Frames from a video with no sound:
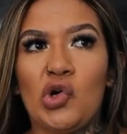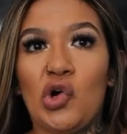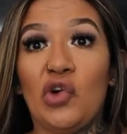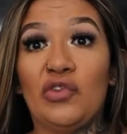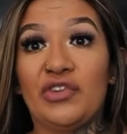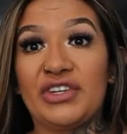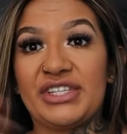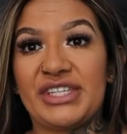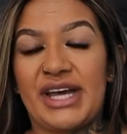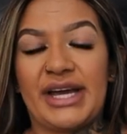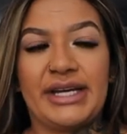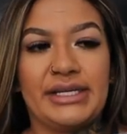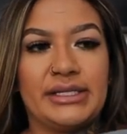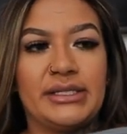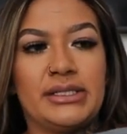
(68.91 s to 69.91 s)

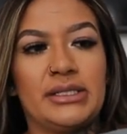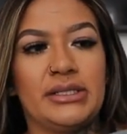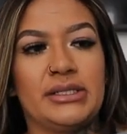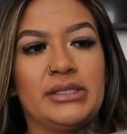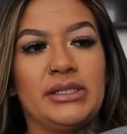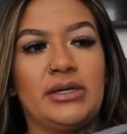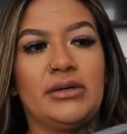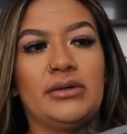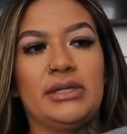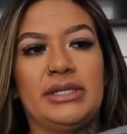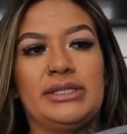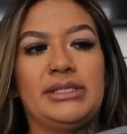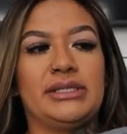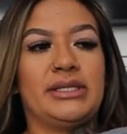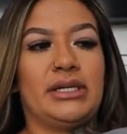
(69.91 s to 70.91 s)
oversized. So
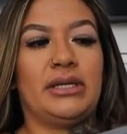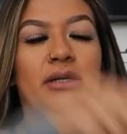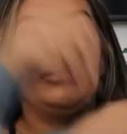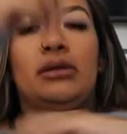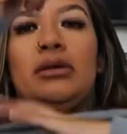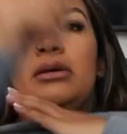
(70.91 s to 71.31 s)
let's see.